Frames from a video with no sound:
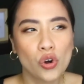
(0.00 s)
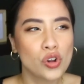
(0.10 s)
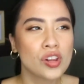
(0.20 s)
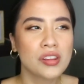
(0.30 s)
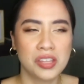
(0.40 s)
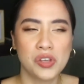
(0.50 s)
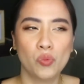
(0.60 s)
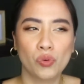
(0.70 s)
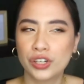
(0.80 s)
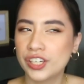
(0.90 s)
all the
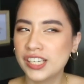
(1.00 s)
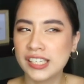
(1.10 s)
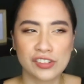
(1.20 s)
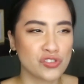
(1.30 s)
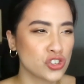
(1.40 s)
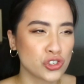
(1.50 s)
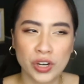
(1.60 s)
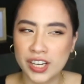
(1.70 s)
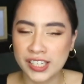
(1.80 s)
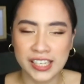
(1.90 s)
worries and
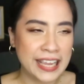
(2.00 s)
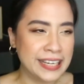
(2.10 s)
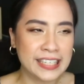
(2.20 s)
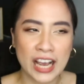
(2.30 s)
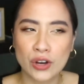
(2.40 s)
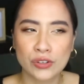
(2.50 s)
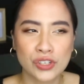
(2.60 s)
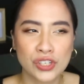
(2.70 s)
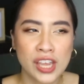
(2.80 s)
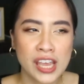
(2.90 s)
stress and
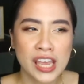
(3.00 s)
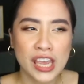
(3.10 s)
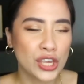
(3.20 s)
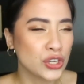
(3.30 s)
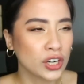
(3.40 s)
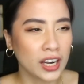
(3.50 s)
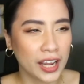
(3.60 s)
doubts in your